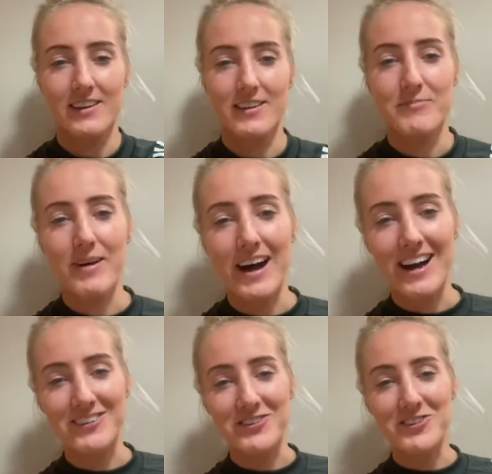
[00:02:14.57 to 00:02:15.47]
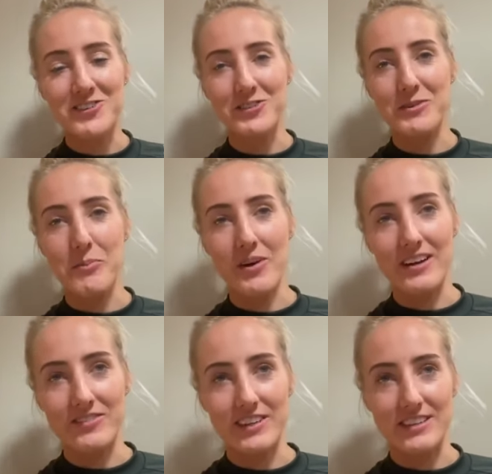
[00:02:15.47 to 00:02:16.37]
My usual
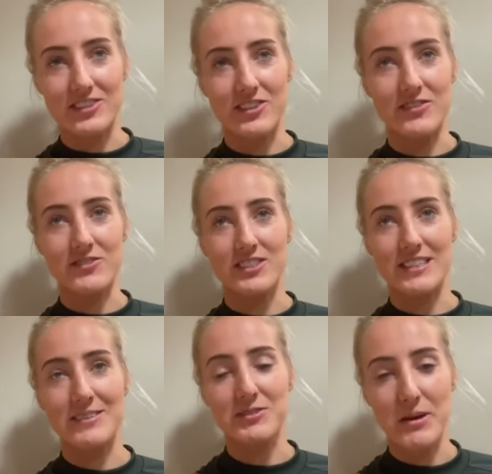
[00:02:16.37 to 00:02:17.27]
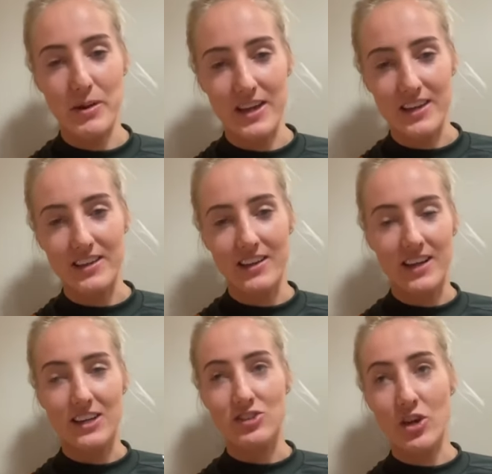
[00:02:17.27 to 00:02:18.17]
prank victims seem to be
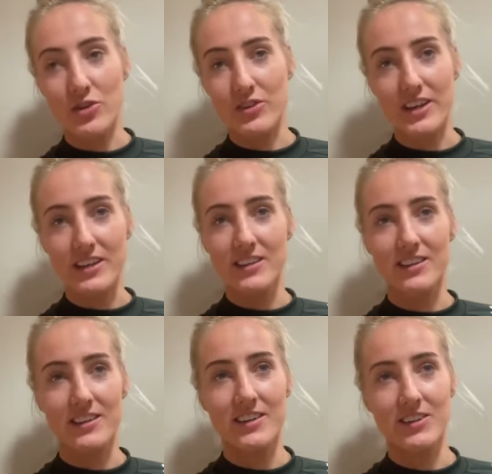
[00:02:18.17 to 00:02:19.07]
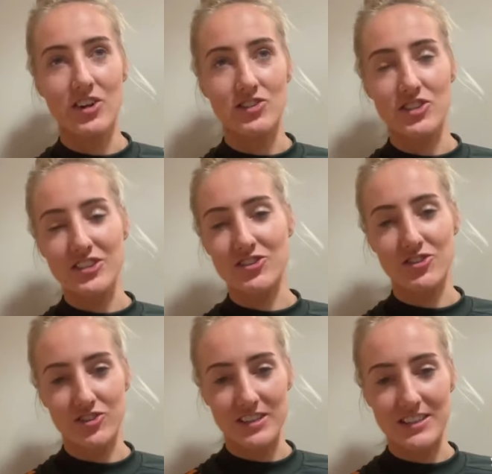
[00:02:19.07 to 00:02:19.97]
Tooney, because she's
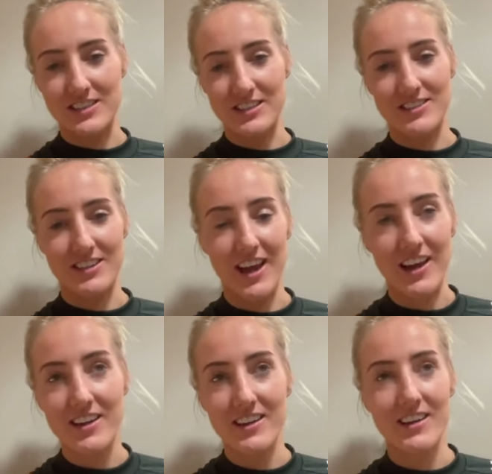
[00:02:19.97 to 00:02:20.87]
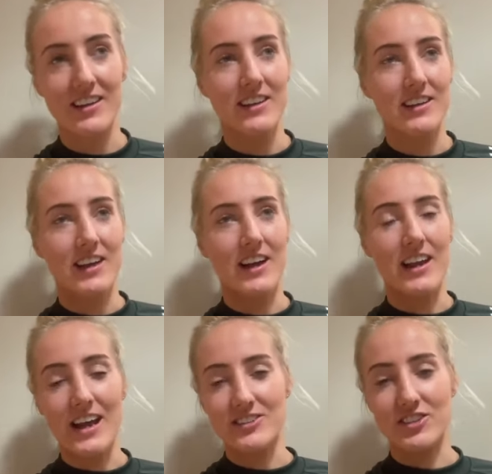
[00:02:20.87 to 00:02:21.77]
just easy to get.
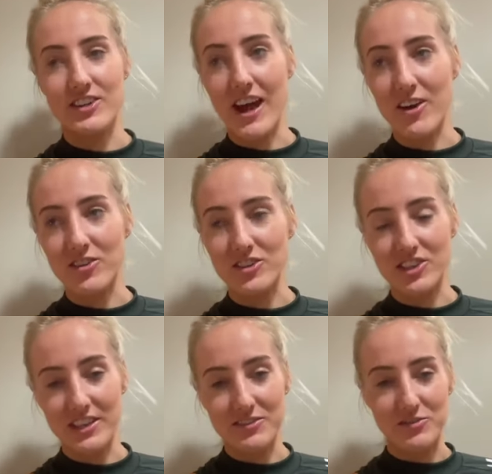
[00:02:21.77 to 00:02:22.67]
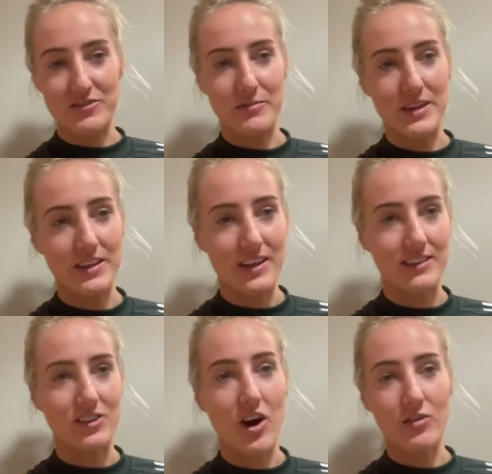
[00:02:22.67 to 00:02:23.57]
Alessia, now that she lives with me.
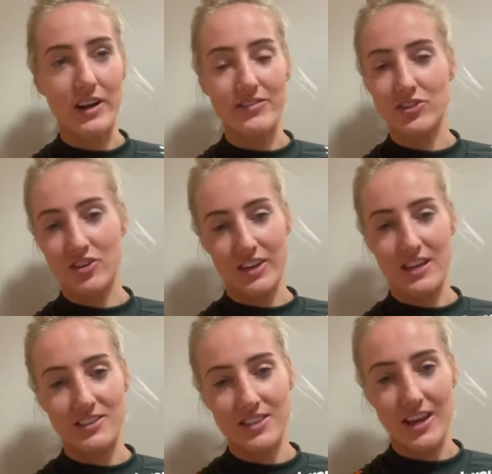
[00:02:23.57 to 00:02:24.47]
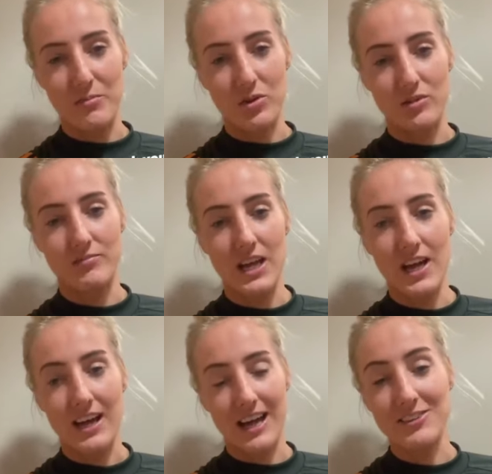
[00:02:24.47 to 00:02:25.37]
And no, I haven't got Casey yet, but
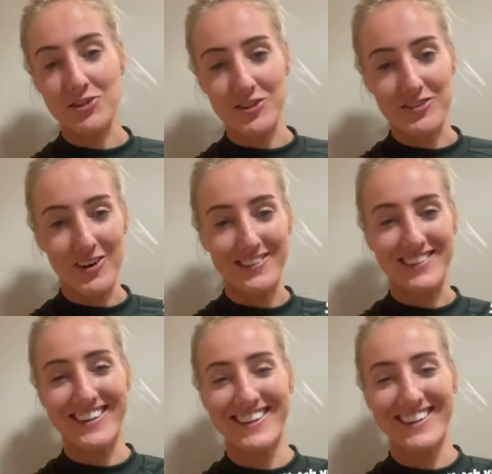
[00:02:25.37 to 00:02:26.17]
I can do if you want.